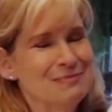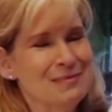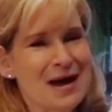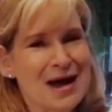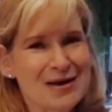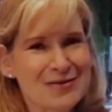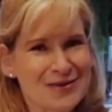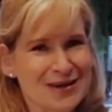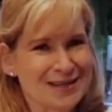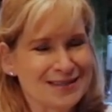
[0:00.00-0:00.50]

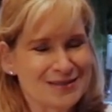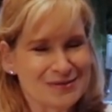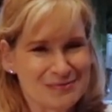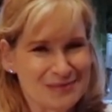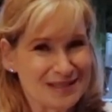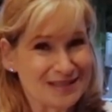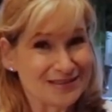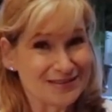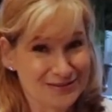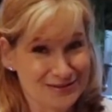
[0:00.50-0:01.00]
My
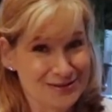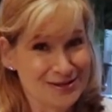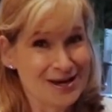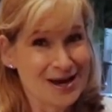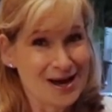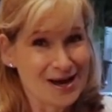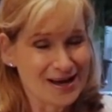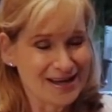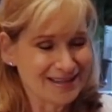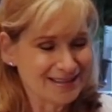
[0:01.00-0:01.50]
recipe is
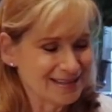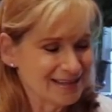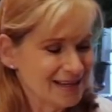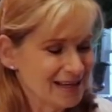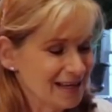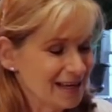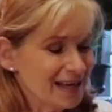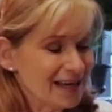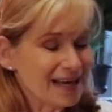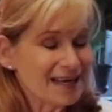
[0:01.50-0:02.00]
not,
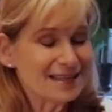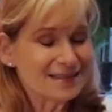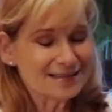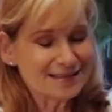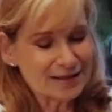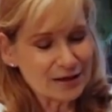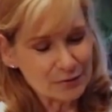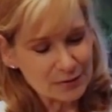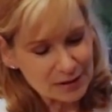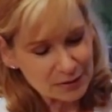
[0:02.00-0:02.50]
and
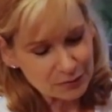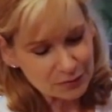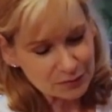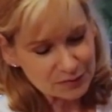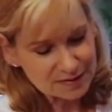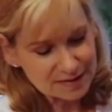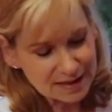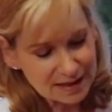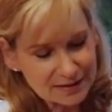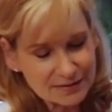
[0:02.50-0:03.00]
so
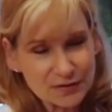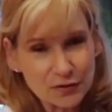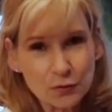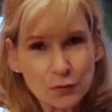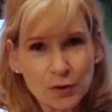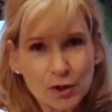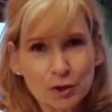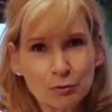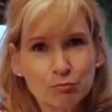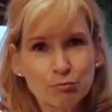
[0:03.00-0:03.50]
it says the
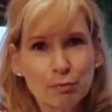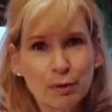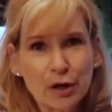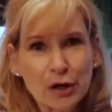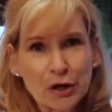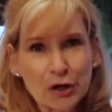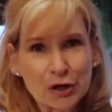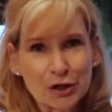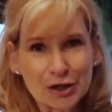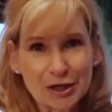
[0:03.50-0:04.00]
word
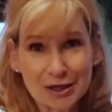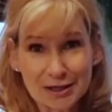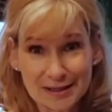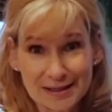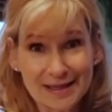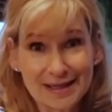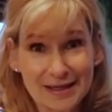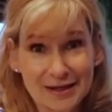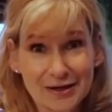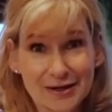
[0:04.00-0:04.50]
burn
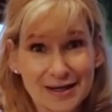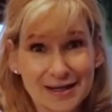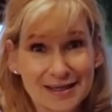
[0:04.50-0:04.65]
on here,